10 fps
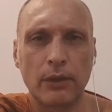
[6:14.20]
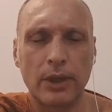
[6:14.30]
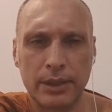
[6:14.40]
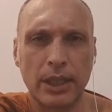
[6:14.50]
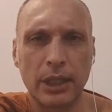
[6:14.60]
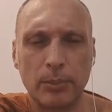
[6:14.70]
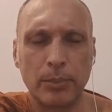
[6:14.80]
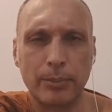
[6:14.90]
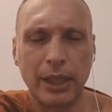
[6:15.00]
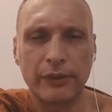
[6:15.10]
That's how you
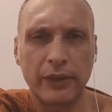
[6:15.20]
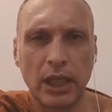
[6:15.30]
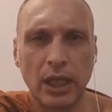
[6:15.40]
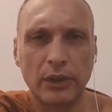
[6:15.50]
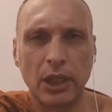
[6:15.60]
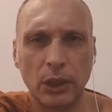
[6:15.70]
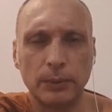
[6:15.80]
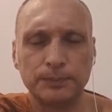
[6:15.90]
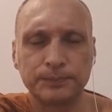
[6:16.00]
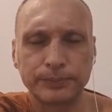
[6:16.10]
prepare for the
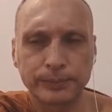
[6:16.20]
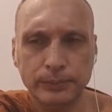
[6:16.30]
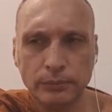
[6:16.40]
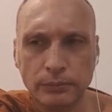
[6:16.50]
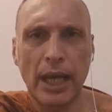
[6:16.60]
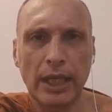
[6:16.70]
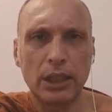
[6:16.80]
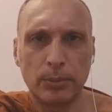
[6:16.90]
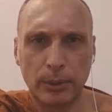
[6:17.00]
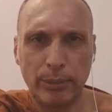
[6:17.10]
unknown. How do
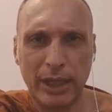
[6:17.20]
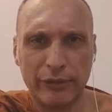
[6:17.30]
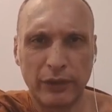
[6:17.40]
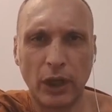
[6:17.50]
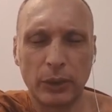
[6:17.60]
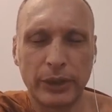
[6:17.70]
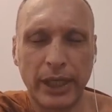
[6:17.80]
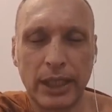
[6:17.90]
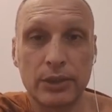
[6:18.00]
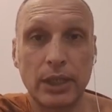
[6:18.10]
you prepare for old
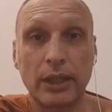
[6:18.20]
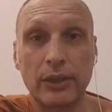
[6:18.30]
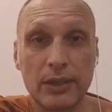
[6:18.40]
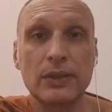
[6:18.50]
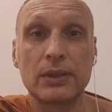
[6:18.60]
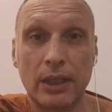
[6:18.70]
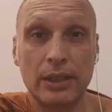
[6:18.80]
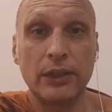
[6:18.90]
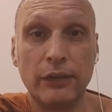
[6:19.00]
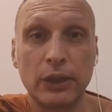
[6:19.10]
age? Now, this is a
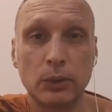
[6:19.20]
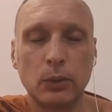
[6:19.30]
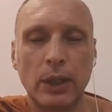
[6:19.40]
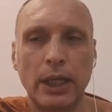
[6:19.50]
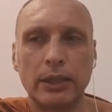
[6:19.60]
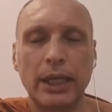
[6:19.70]
difficult one.